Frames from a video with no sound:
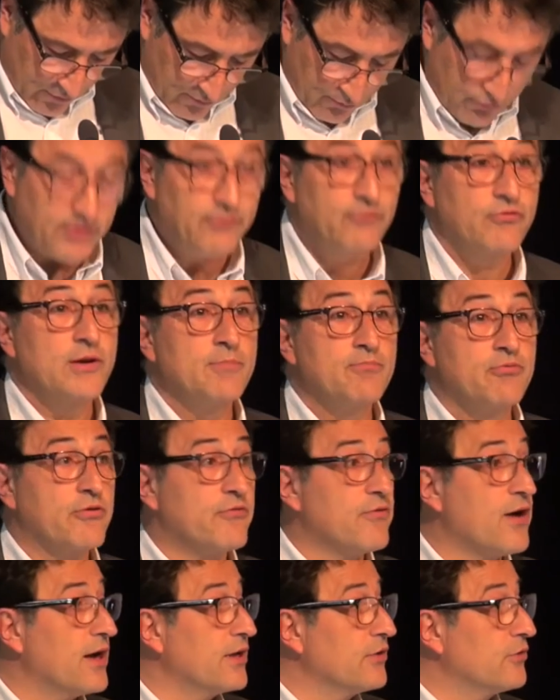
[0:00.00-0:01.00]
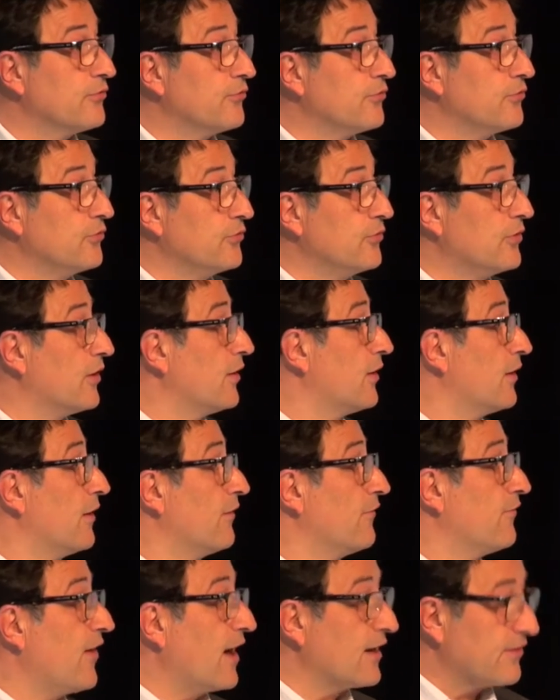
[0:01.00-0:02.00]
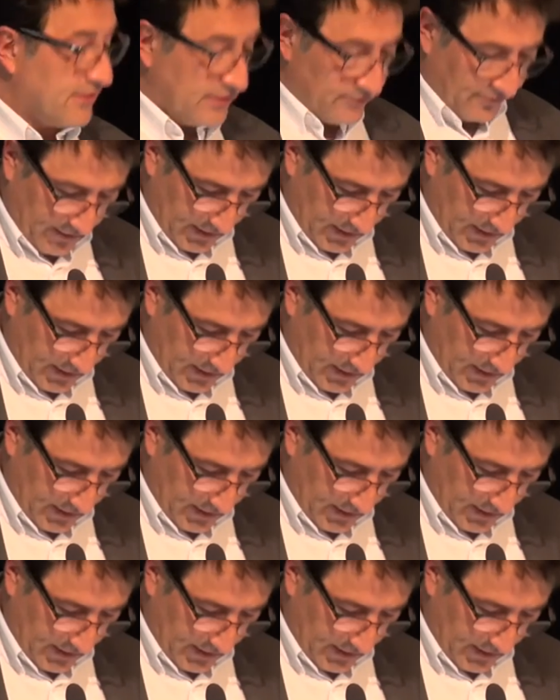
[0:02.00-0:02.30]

to briefly provide a few uh, facts and